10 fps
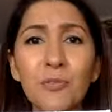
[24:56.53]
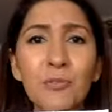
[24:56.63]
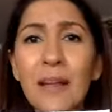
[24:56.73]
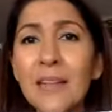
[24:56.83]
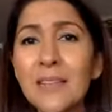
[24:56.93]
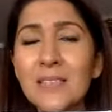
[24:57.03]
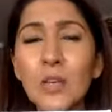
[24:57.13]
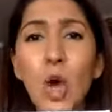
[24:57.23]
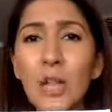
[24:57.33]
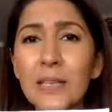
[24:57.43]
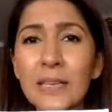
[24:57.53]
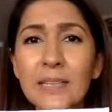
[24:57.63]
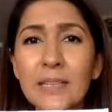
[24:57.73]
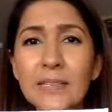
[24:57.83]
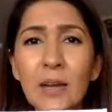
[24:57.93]
friends, colleagues,
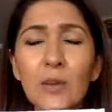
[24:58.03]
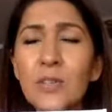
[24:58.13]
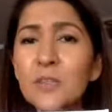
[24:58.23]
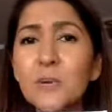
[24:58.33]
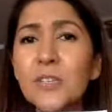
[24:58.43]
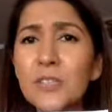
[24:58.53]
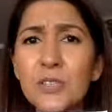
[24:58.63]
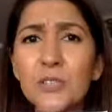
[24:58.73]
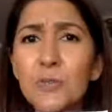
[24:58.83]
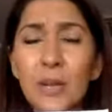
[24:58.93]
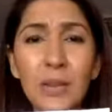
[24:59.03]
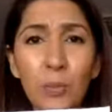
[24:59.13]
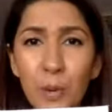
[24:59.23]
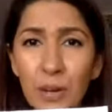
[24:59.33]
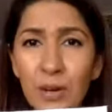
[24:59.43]
they'll say, oh, this person is really
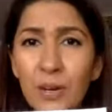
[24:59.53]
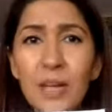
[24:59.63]
weird.